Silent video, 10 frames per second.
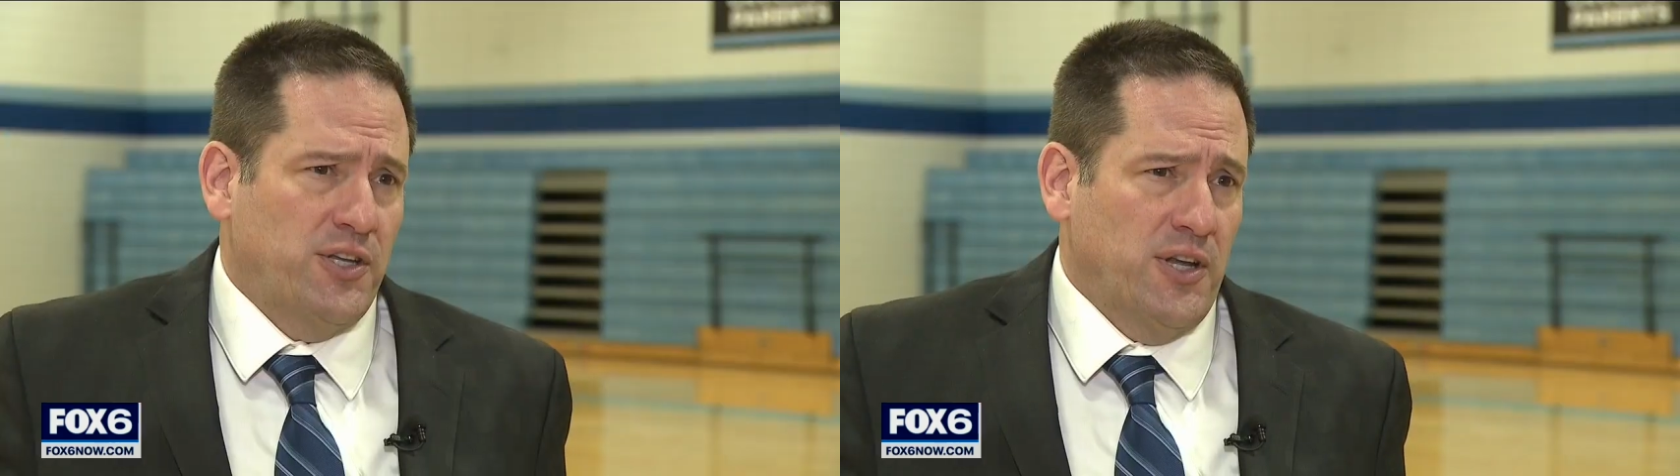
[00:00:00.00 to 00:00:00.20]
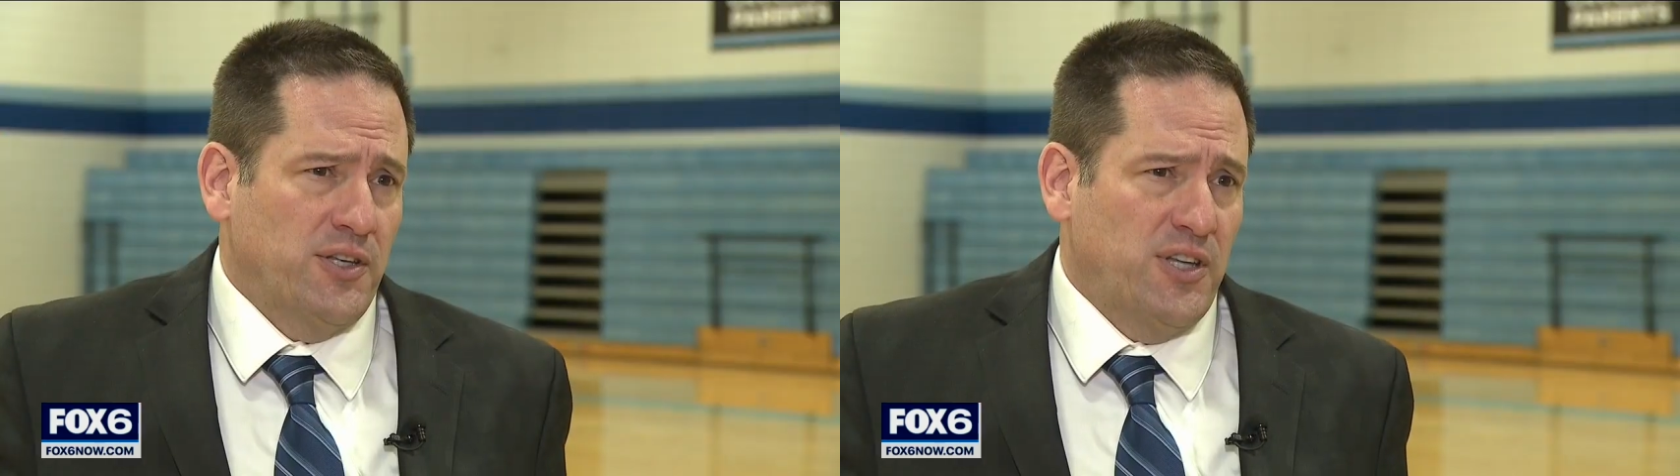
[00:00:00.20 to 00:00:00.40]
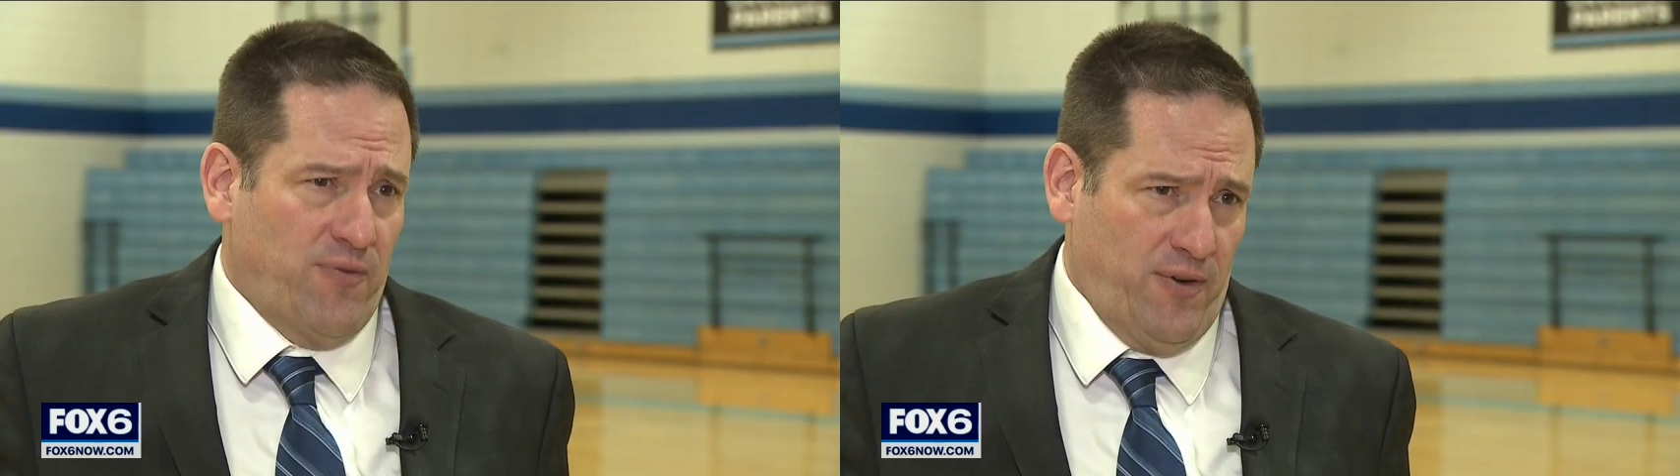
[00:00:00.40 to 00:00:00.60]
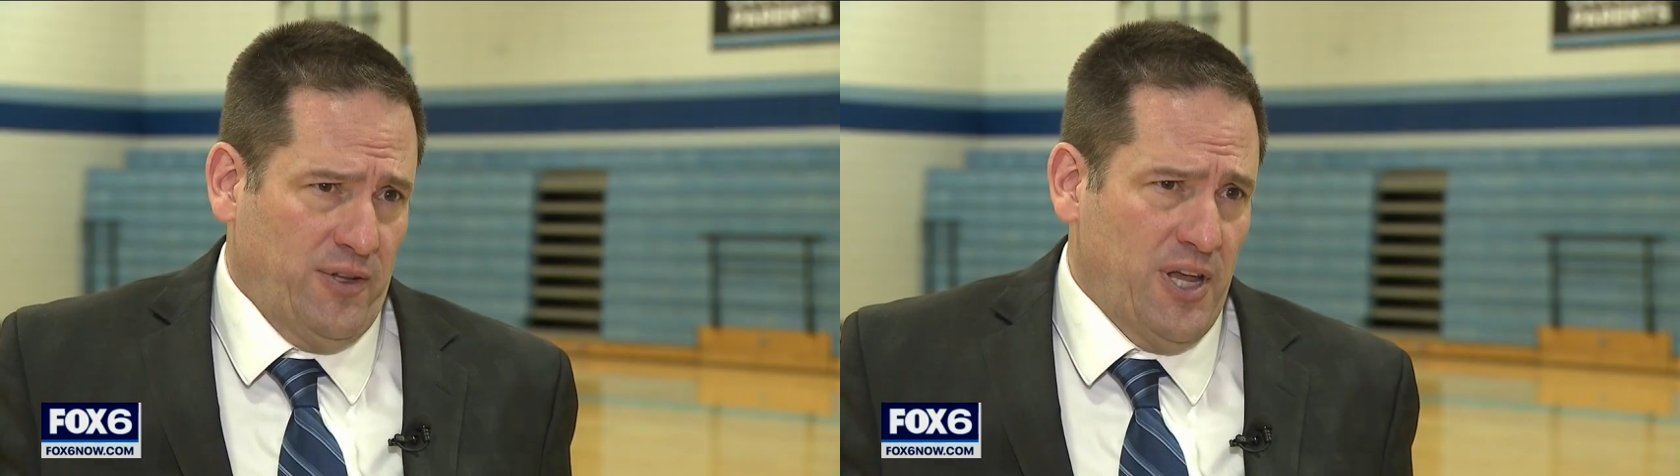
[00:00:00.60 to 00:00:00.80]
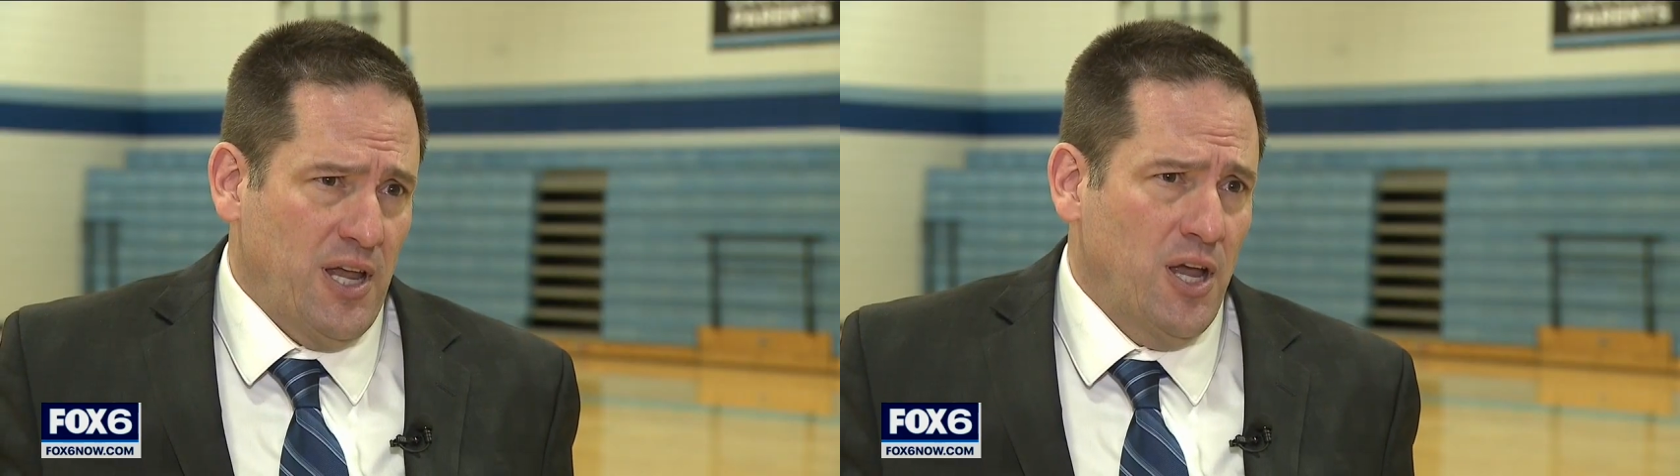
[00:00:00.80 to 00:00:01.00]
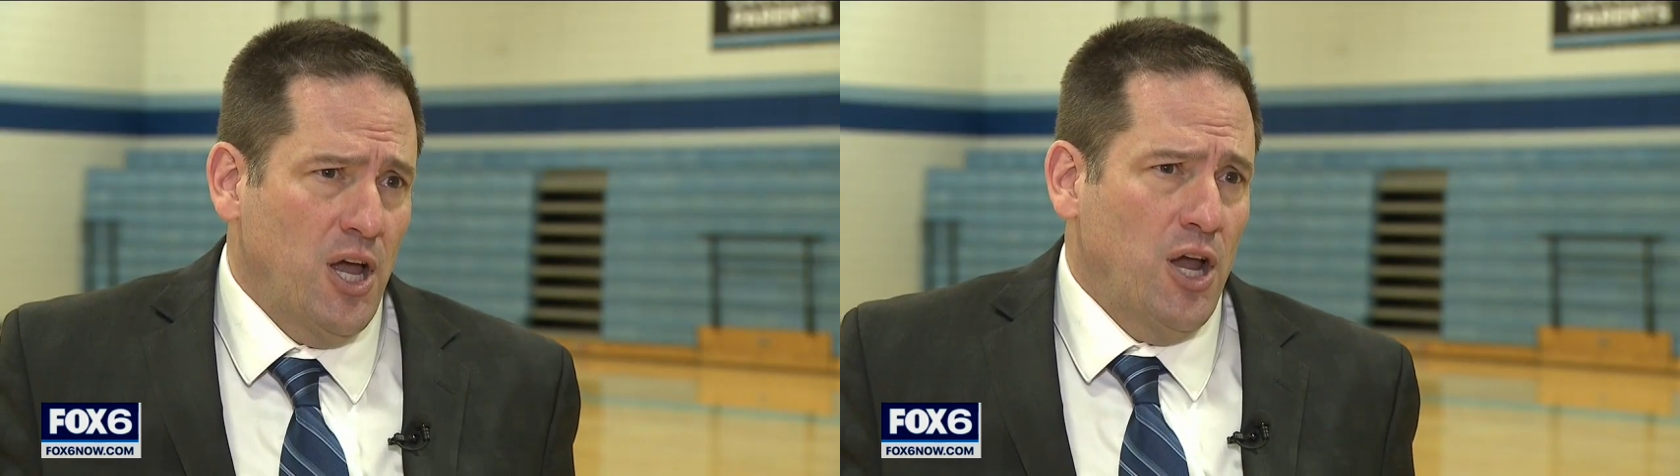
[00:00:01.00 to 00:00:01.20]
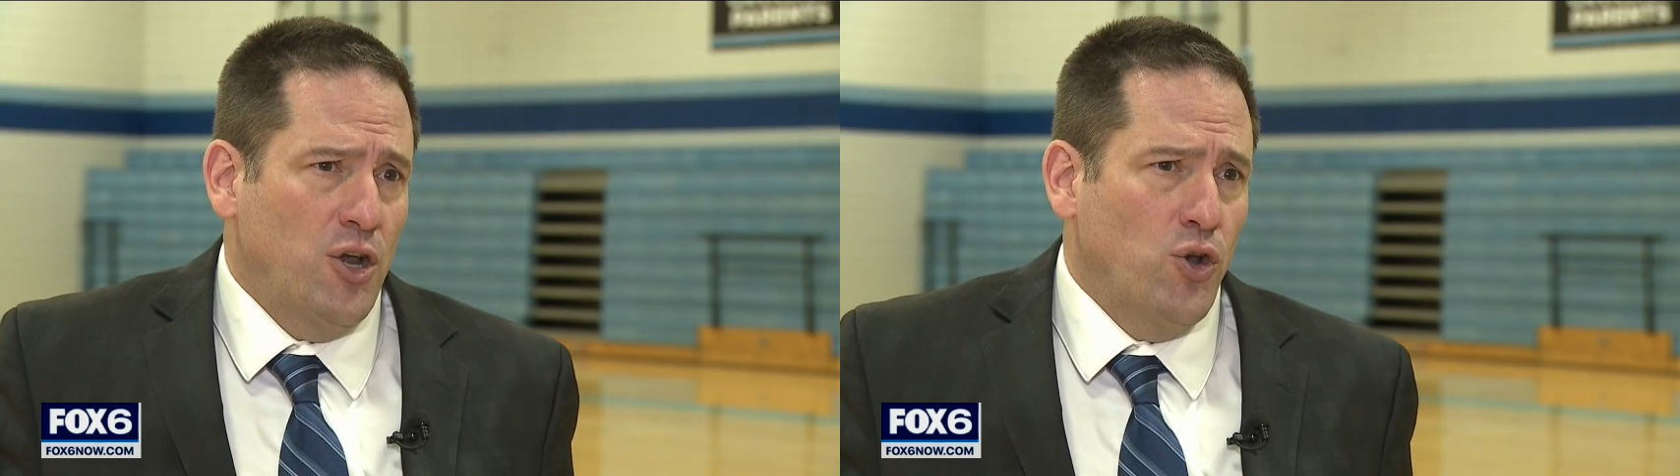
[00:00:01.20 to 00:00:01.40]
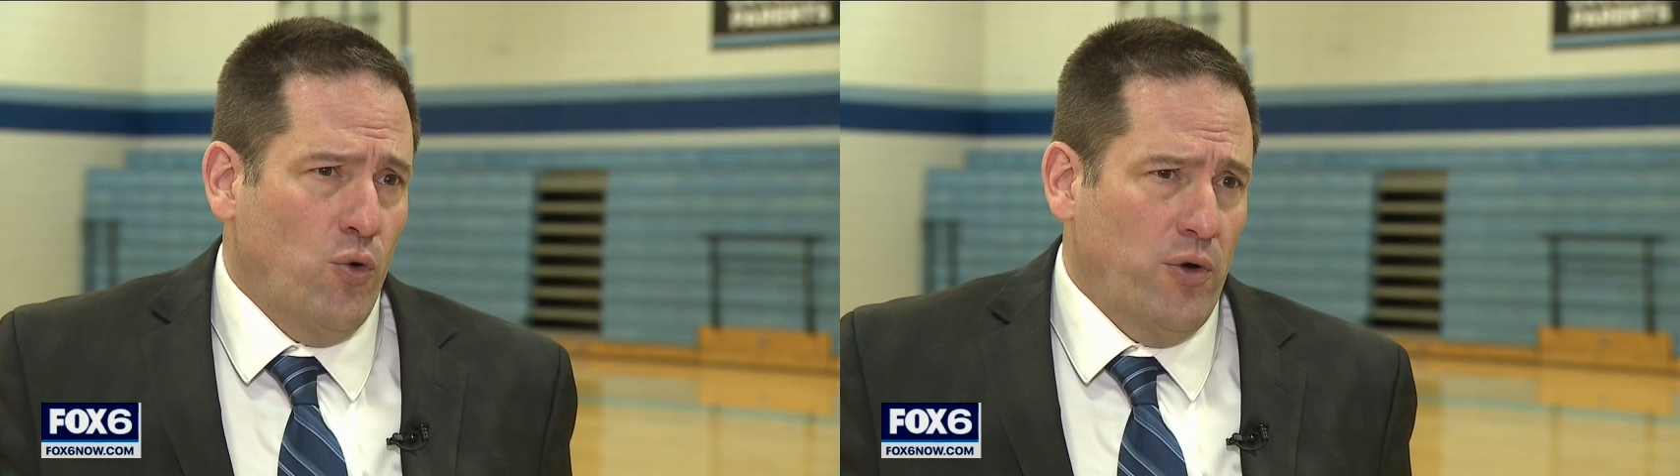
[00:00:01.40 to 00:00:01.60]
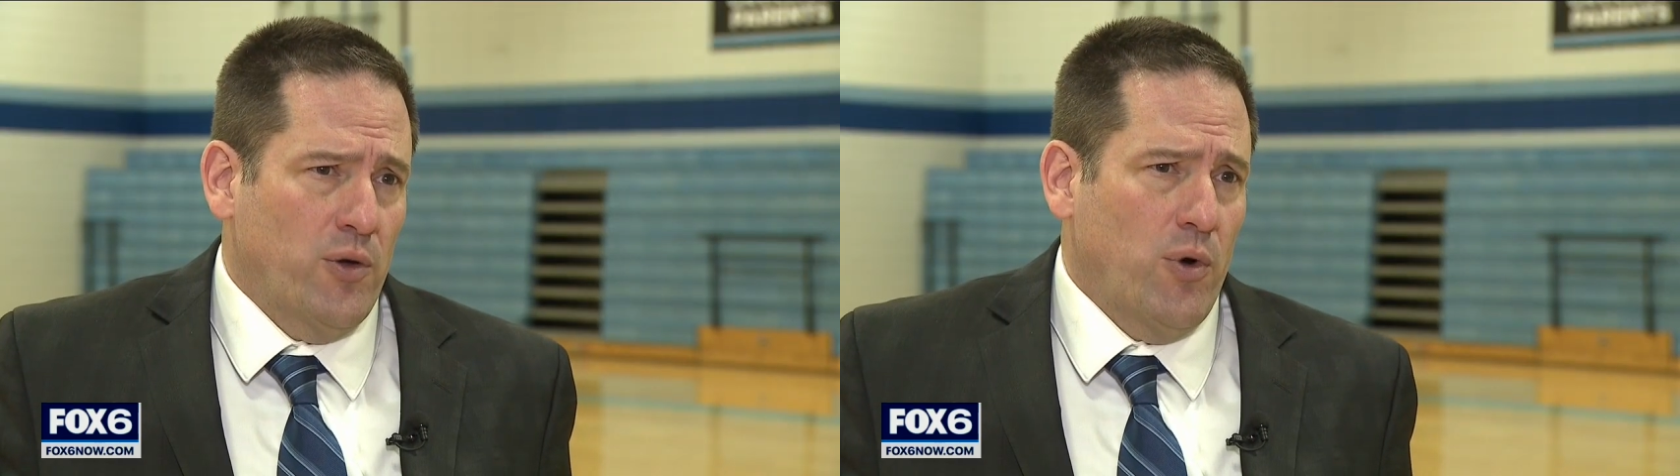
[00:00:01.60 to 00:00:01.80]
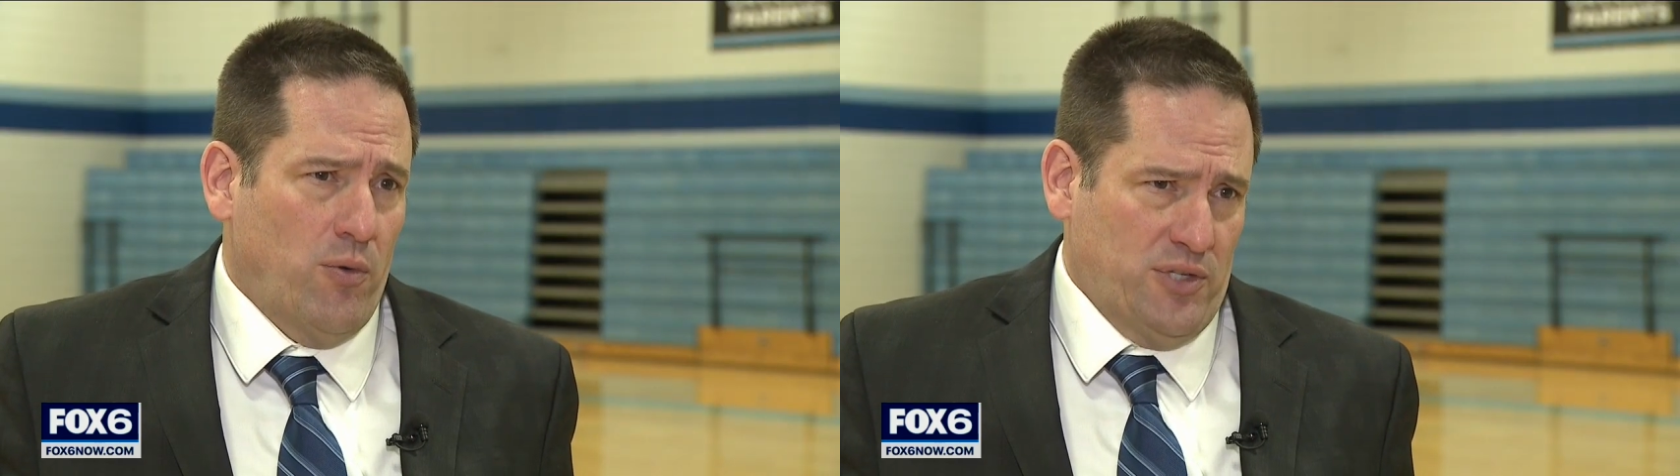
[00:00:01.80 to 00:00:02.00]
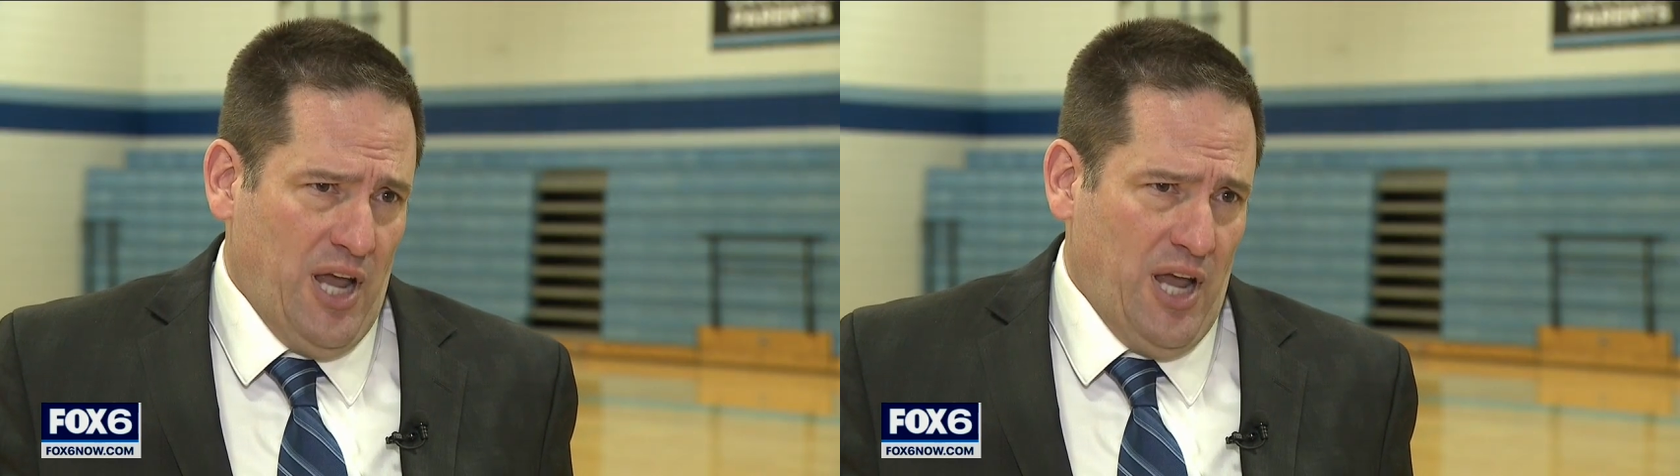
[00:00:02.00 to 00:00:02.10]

have done differently knowing what was